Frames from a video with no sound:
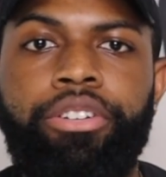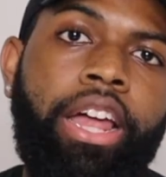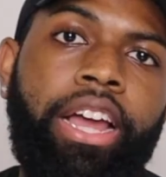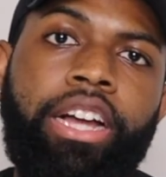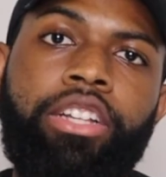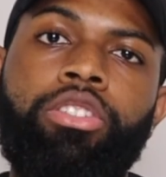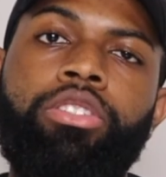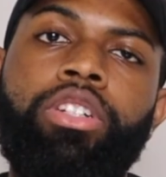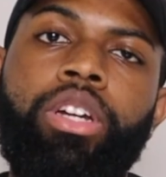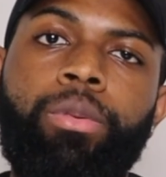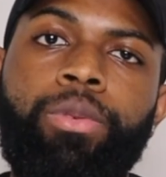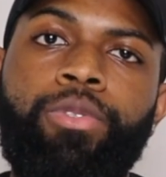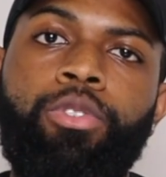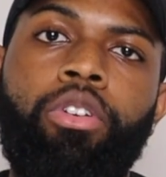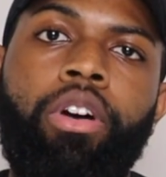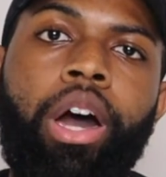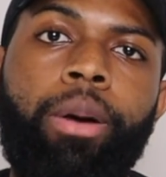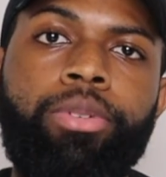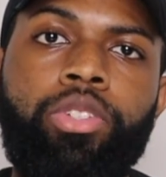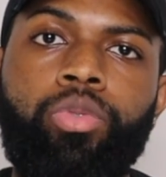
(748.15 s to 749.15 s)
Like I told y'all
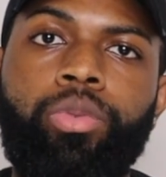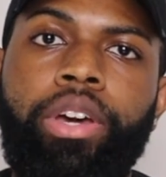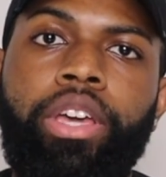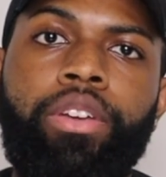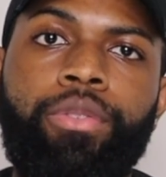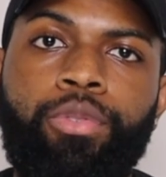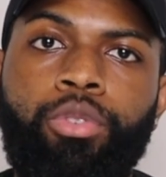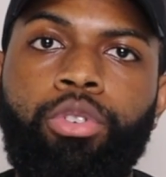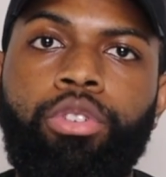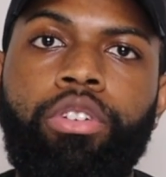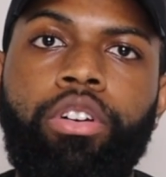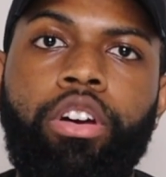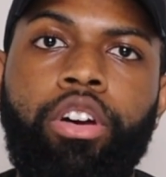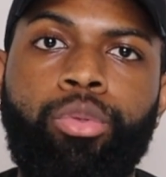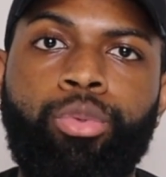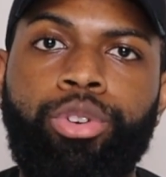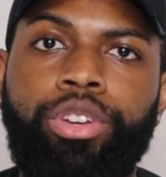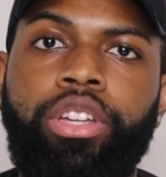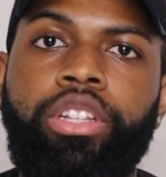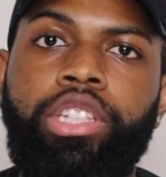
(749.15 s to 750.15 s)
before, I'm just waiting for a
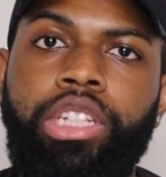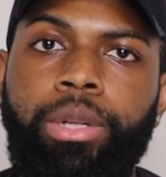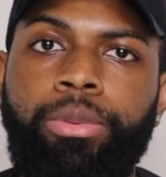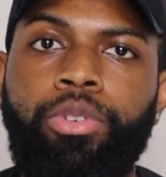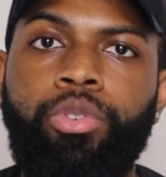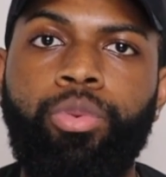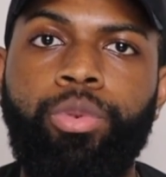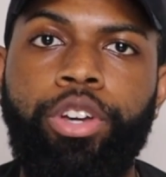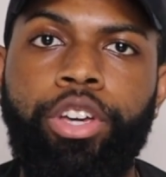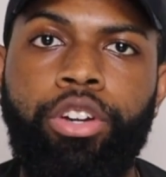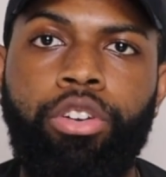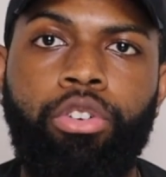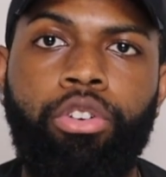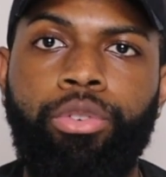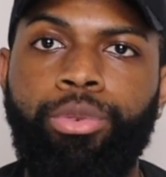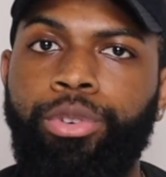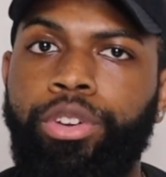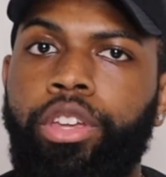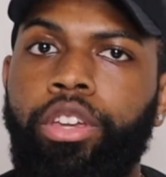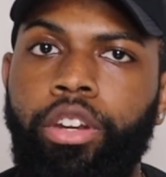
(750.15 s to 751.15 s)
rookie team to win or a
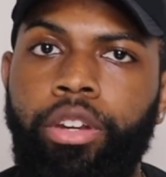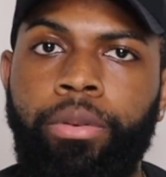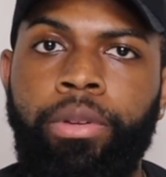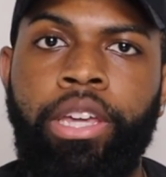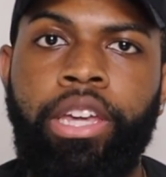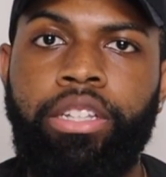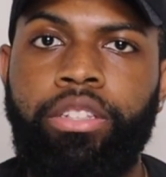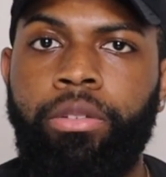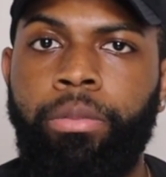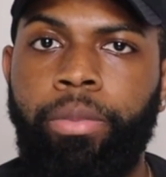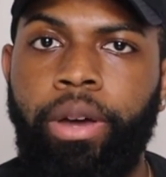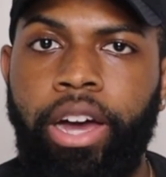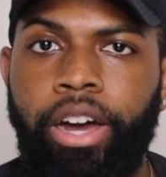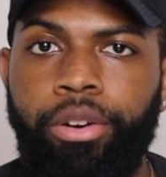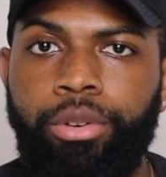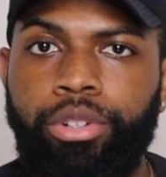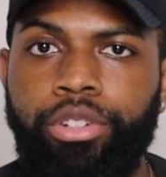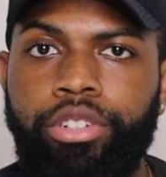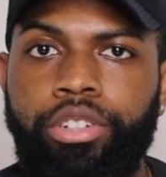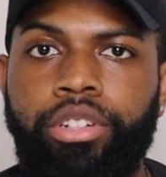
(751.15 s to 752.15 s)
rookie to get some
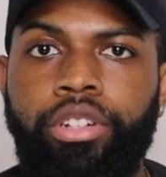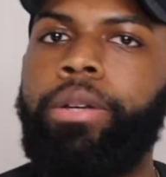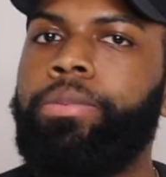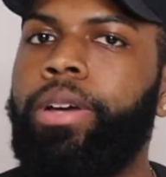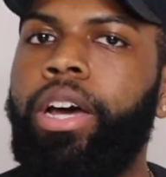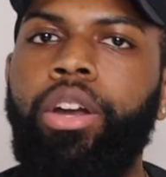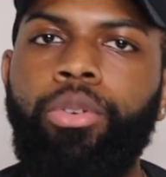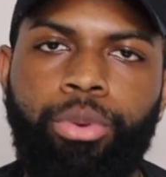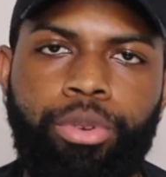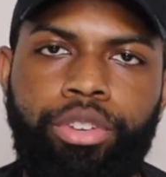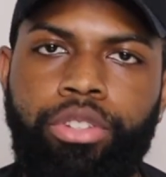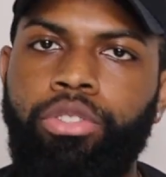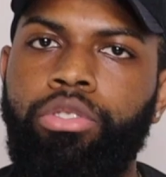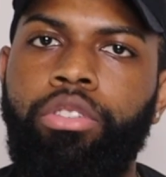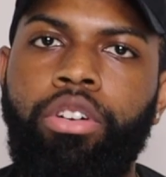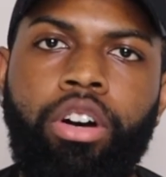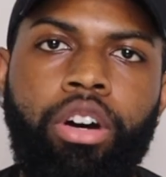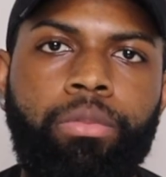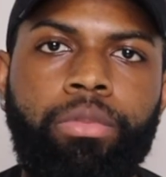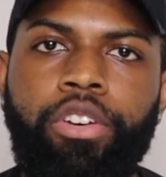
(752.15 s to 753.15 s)
power. I'm tired of rookies
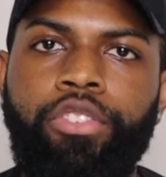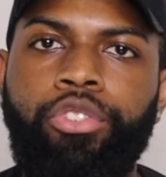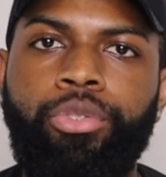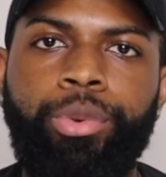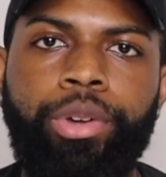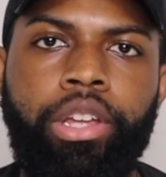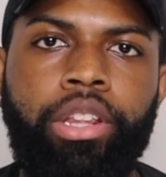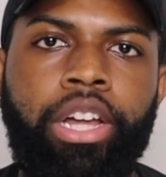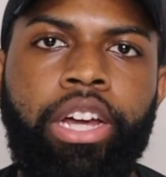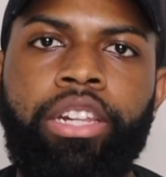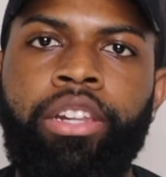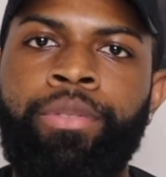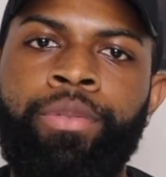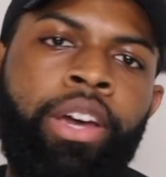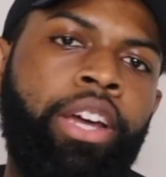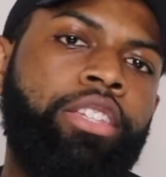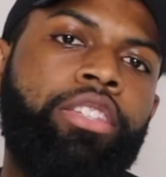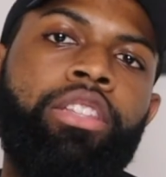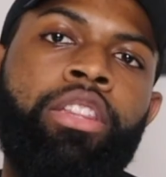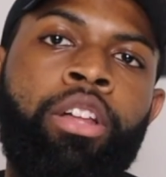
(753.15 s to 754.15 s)
going home every week. Like the
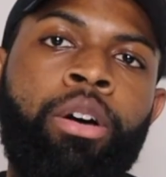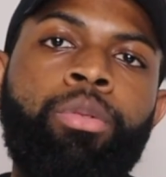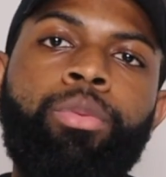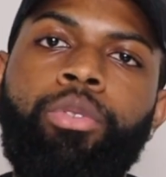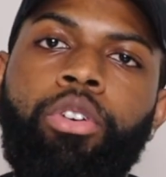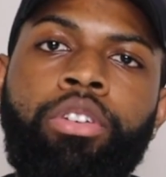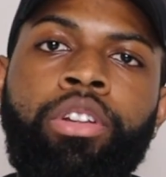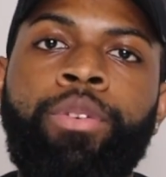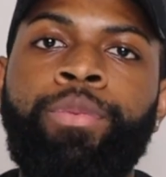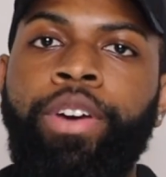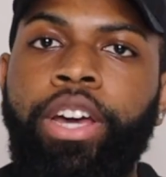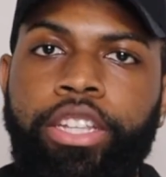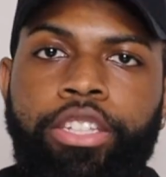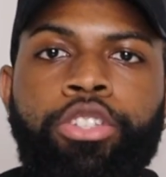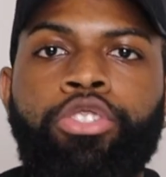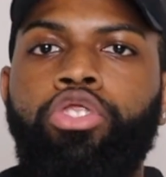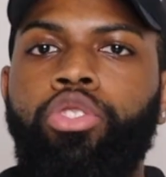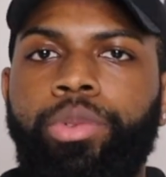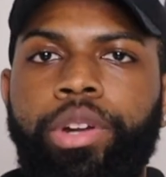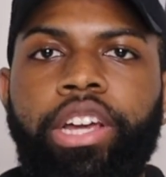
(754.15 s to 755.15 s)
vets, don't get me wrong, the vets
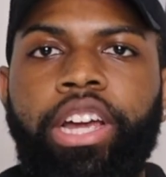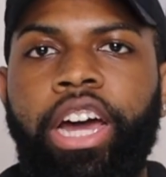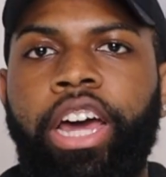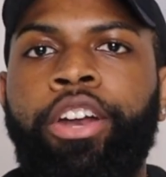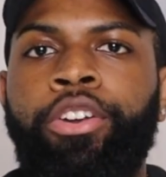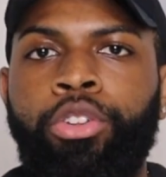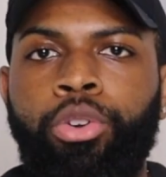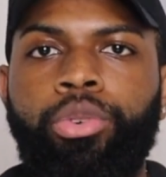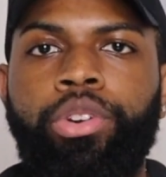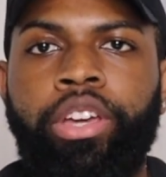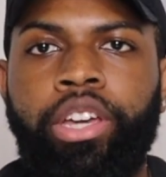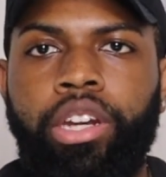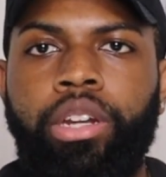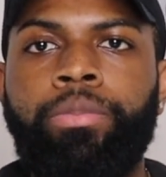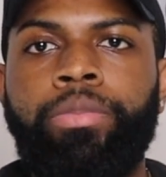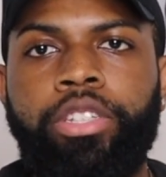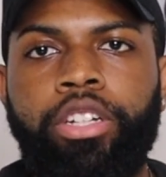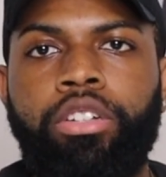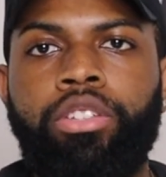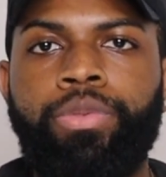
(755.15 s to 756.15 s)
is doing what they got to do to get
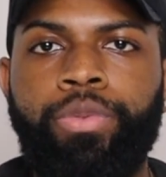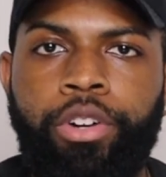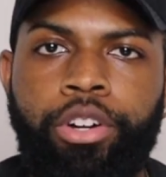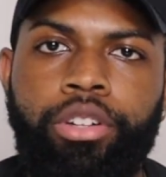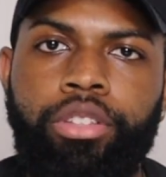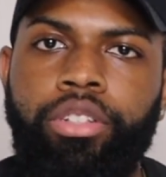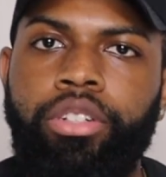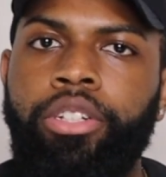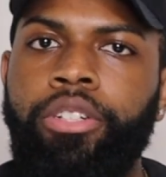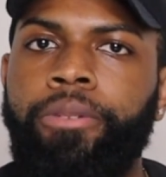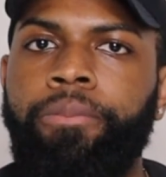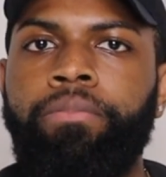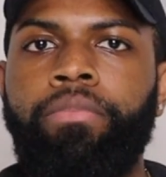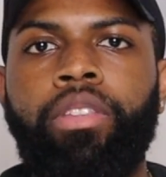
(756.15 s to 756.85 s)
themselves further.